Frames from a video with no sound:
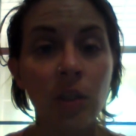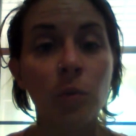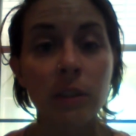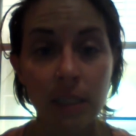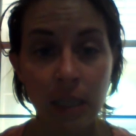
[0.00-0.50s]
you
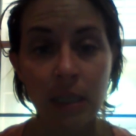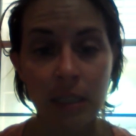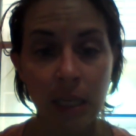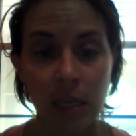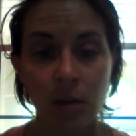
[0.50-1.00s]
will see this
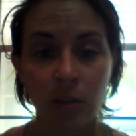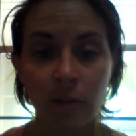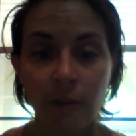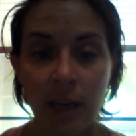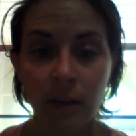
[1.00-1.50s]
again on your
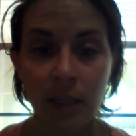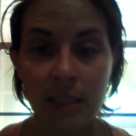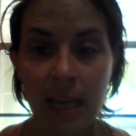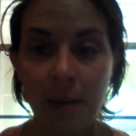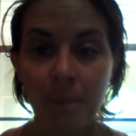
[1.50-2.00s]
final
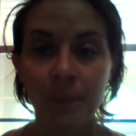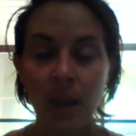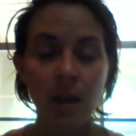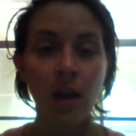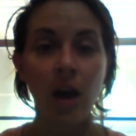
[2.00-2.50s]
exam.
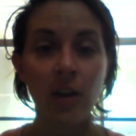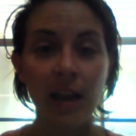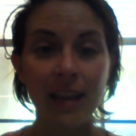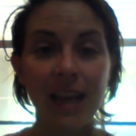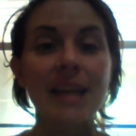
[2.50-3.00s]
All
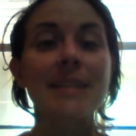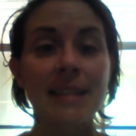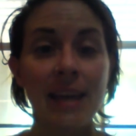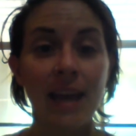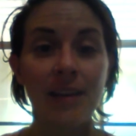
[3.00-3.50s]
right, guys,
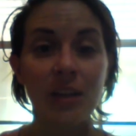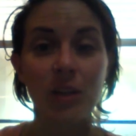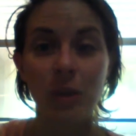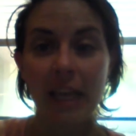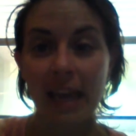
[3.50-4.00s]
have a
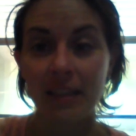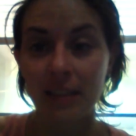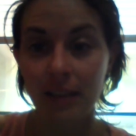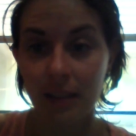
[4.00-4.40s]
good weekend.